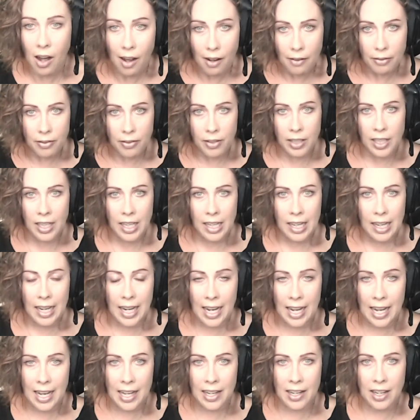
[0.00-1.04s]
off,
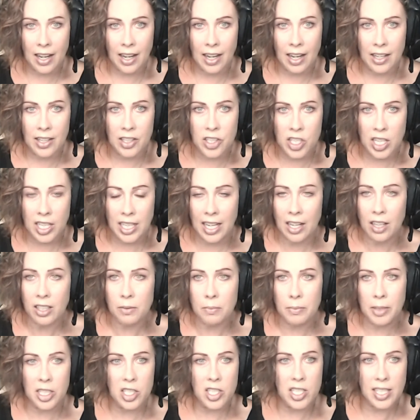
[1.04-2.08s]
and she
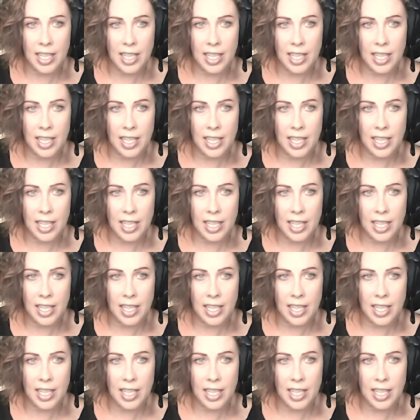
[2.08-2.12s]
yelled at me.